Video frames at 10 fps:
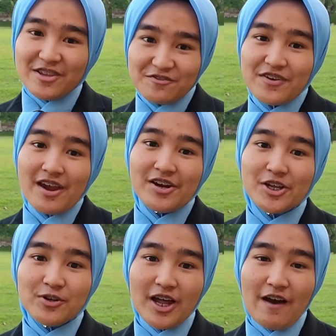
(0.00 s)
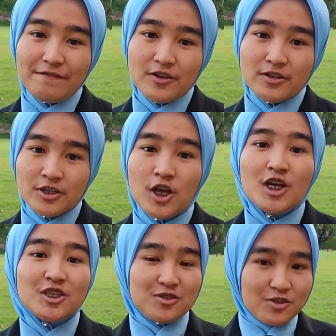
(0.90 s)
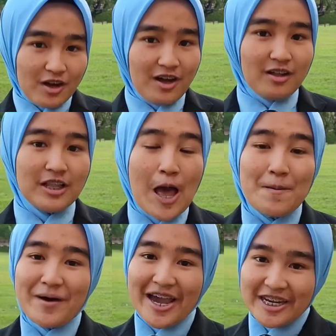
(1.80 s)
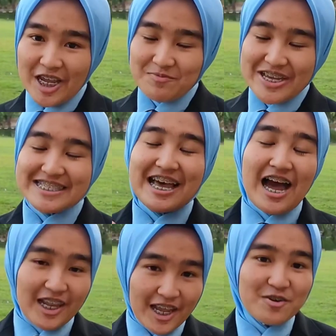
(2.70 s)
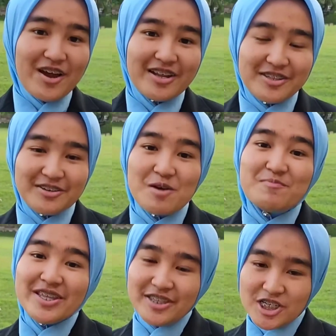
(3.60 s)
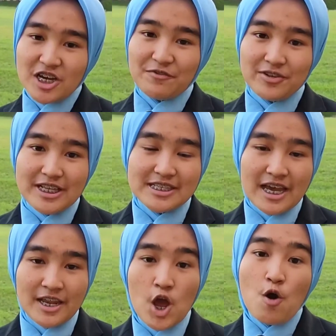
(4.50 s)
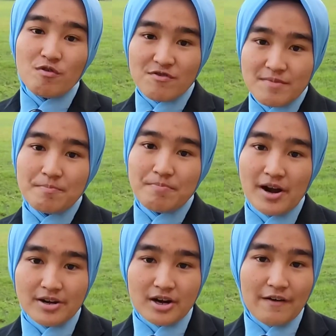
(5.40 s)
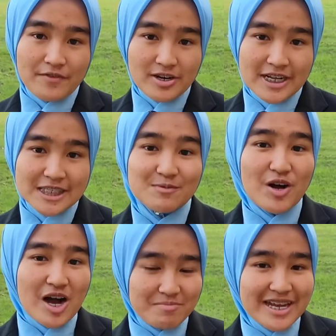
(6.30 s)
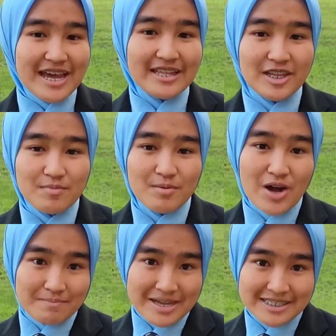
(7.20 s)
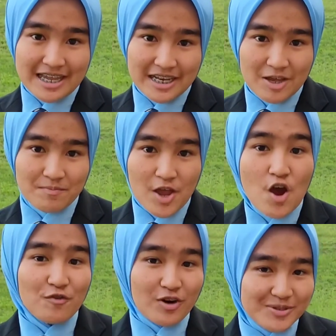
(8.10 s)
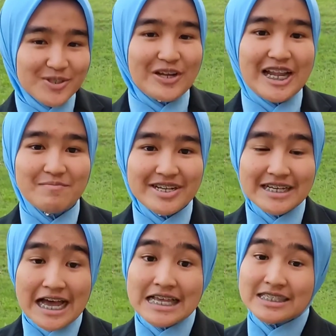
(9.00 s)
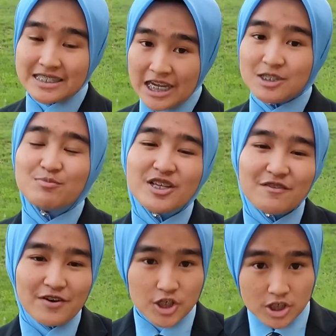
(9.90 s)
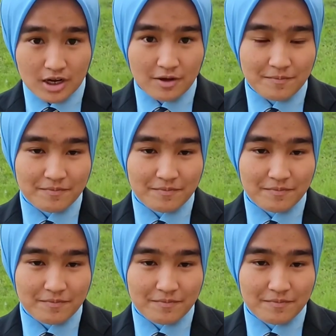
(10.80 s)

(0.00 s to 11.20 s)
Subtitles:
very good afternoon to all. My name is Aliana Atira binti Syaiful Izzain with my partner of this Muhammad Adi bin Muhammad Salim from Sekolah Menengah Sains Muzaffar Syah.